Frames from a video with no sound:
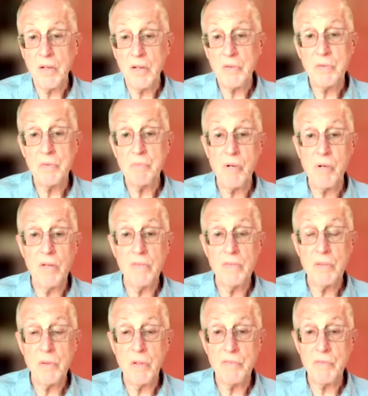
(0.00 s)
They're in private
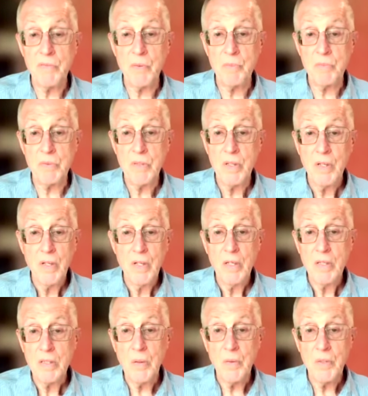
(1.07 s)
law firms
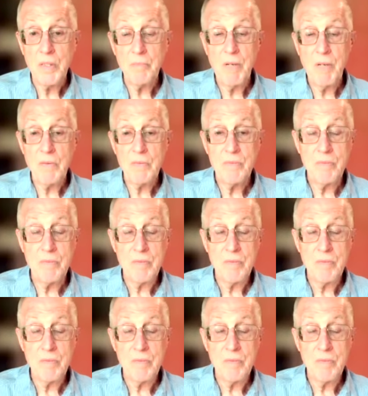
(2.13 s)
going about,